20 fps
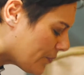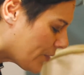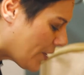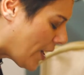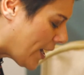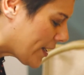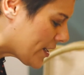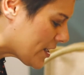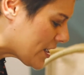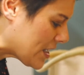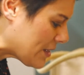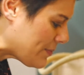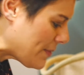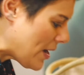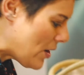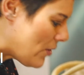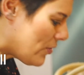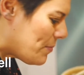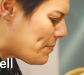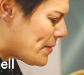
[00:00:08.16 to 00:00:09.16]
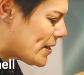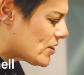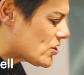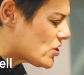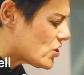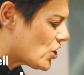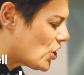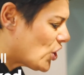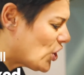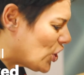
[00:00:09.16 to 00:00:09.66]
I can smell the
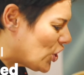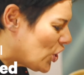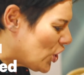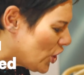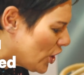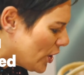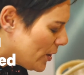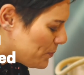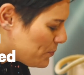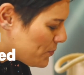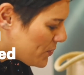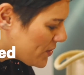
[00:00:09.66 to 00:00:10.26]
mixed herbs.